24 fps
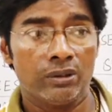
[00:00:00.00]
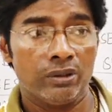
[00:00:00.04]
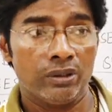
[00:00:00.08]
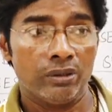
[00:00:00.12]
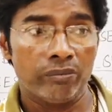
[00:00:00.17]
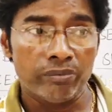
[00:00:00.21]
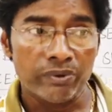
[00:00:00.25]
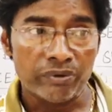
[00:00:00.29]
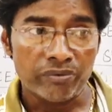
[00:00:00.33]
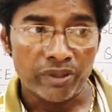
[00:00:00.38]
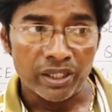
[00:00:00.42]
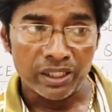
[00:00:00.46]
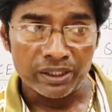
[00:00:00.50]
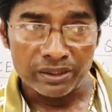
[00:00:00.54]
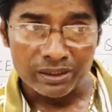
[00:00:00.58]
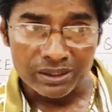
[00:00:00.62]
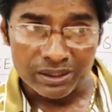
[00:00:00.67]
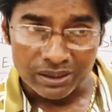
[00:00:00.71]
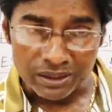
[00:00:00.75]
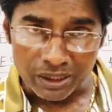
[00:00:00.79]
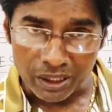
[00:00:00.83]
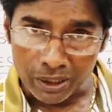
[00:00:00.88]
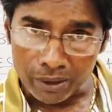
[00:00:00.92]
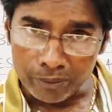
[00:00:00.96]
if we find
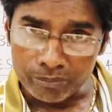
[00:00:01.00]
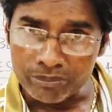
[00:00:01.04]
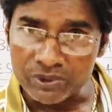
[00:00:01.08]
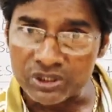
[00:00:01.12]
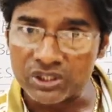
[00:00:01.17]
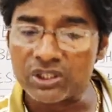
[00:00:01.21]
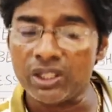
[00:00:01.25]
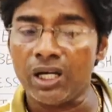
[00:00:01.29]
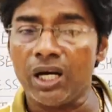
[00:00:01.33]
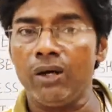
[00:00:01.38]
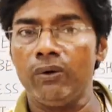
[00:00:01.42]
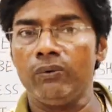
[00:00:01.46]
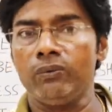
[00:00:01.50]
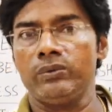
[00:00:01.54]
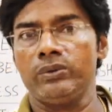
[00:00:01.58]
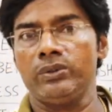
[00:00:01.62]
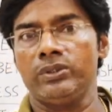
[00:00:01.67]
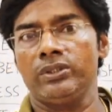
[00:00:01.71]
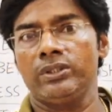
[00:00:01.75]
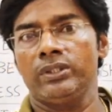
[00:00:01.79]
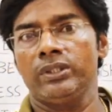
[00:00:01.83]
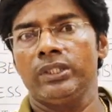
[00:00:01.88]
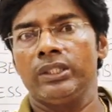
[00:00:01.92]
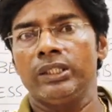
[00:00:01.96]
same
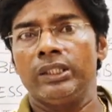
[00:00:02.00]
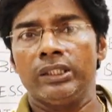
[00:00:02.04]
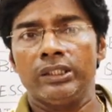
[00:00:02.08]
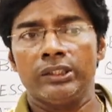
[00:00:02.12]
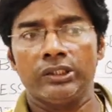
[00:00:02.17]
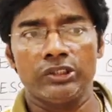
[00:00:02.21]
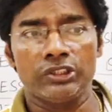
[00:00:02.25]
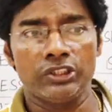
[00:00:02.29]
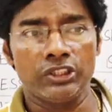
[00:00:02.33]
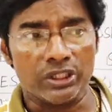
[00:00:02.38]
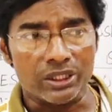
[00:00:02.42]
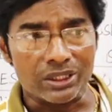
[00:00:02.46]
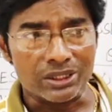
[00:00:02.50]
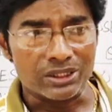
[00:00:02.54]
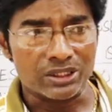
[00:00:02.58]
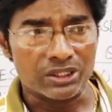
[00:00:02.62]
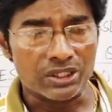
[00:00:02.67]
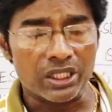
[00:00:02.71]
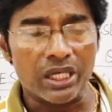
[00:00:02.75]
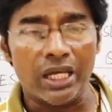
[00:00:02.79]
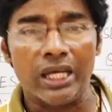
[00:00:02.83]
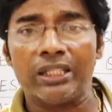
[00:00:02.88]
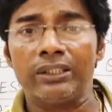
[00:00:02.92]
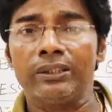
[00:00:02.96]
sound
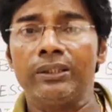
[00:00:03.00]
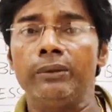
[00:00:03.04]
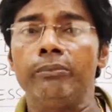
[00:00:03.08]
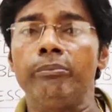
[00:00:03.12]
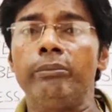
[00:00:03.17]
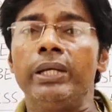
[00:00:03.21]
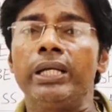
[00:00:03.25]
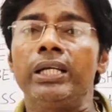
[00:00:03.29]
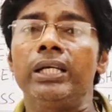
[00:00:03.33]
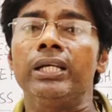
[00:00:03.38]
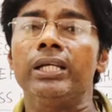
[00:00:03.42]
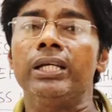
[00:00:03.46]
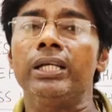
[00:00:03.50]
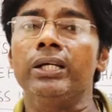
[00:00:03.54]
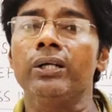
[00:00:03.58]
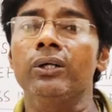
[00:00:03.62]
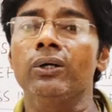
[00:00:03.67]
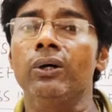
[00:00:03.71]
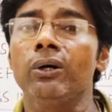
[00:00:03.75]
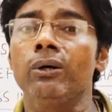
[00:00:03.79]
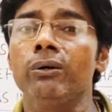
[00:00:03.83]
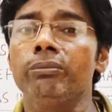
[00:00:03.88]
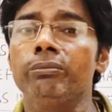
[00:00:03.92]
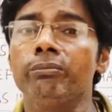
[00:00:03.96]
just at the beginning
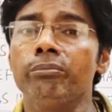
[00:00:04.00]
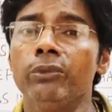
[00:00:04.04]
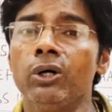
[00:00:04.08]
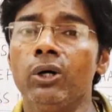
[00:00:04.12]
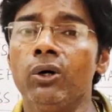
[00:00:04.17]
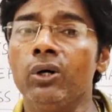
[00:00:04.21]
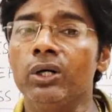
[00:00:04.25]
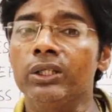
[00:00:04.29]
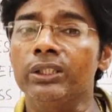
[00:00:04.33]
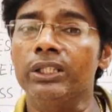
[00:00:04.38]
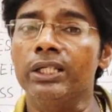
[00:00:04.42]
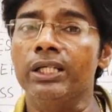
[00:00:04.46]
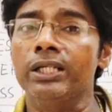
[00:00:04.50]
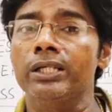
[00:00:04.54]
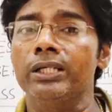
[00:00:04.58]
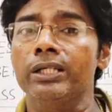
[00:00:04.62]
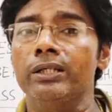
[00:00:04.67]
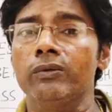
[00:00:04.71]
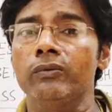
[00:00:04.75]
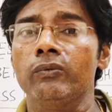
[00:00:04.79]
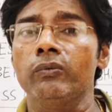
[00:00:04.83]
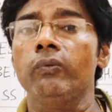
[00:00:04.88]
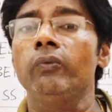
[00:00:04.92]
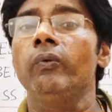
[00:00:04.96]
of more
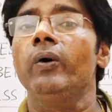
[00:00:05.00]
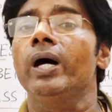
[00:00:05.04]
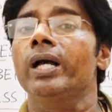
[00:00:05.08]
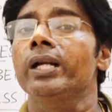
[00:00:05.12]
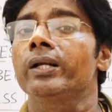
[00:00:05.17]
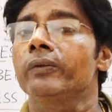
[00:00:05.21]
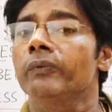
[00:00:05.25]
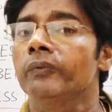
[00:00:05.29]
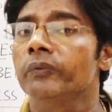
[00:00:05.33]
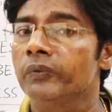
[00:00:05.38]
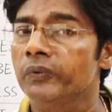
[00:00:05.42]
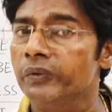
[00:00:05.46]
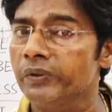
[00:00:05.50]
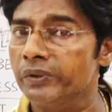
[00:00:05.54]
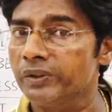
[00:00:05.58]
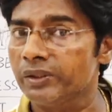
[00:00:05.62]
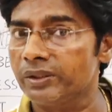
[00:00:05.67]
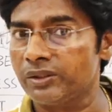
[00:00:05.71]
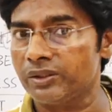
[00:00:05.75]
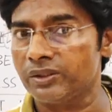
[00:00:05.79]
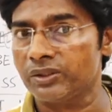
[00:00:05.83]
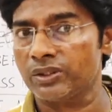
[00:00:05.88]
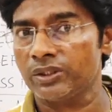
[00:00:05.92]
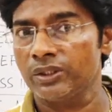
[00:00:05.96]
than one
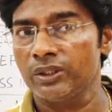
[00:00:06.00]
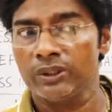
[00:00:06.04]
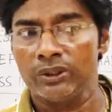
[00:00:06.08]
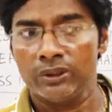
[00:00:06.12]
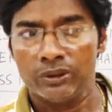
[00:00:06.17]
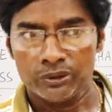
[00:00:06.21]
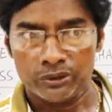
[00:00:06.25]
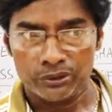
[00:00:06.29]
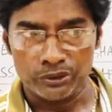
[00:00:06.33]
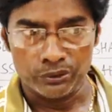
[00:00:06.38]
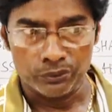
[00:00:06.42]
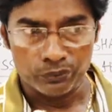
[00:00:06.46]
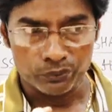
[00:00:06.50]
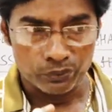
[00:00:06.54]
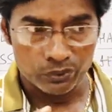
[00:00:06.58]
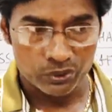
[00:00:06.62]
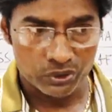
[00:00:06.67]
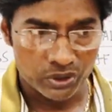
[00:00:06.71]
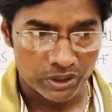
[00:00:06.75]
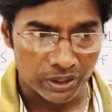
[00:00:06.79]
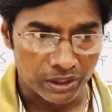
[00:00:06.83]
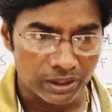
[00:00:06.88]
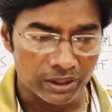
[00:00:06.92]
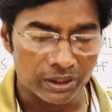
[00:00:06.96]
words
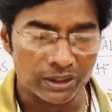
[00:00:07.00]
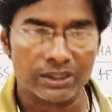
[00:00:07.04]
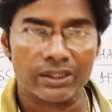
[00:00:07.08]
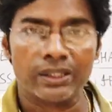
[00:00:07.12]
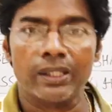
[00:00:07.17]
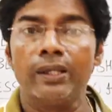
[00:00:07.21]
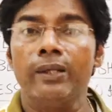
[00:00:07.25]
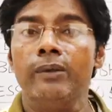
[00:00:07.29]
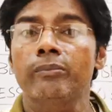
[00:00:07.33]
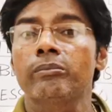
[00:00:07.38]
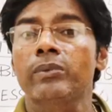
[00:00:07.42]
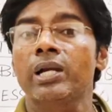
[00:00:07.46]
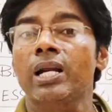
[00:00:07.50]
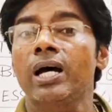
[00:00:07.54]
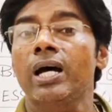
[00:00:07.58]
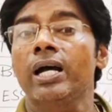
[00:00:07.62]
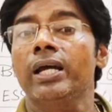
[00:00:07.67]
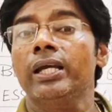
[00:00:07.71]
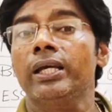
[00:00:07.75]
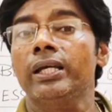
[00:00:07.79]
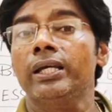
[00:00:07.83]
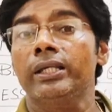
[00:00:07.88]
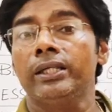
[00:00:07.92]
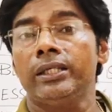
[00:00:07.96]
used in a same
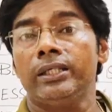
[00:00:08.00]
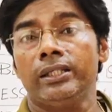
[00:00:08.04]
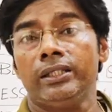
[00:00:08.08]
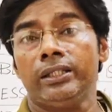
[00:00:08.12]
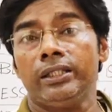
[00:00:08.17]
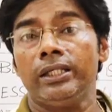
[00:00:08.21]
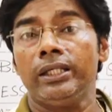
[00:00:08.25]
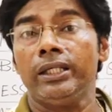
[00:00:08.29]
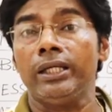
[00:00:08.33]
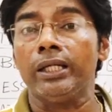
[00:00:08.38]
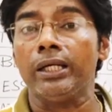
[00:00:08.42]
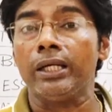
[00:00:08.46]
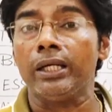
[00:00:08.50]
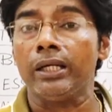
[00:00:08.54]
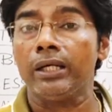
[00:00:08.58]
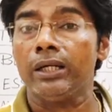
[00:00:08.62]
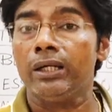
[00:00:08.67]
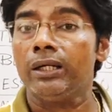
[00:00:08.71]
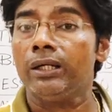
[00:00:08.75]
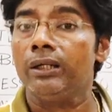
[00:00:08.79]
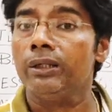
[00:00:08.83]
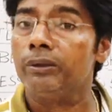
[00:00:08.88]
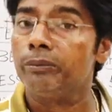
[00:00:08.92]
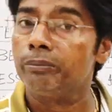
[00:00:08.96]
line in
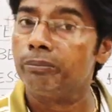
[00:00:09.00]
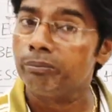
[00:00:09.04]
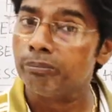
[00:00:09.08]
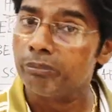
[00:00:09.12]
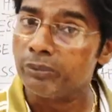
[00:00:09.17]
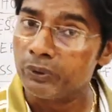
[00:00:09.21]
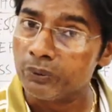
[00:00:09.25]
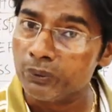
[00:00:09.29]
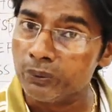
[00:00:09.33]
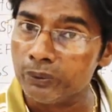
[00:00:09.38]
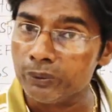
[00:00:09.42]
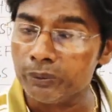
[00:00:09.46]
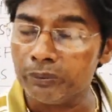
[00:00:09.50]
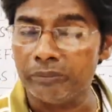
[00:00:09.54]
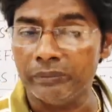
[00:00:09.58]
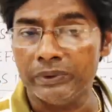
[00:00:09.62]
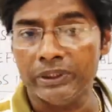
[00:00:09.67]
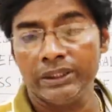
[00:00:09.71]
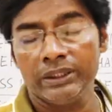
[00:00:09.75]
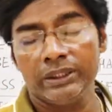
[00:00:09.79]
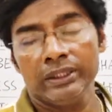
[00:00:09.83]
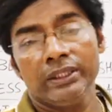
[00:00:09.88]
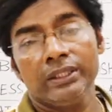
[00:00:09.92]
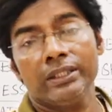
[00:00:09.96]
a poem,
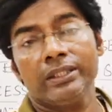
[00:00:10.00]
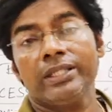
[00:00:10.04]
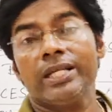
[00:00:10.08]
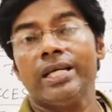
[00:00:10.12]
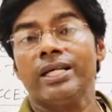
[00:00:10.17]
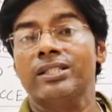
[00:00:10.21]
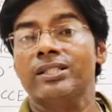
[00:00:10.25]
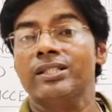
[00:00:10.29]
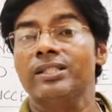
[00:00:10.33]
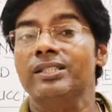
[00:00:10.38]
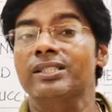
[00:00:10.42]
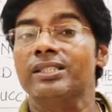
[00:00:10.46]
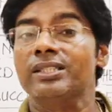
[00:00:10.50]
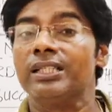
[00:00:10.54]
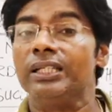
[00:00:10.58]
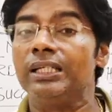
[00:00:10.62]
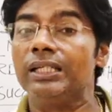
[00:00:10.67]
that is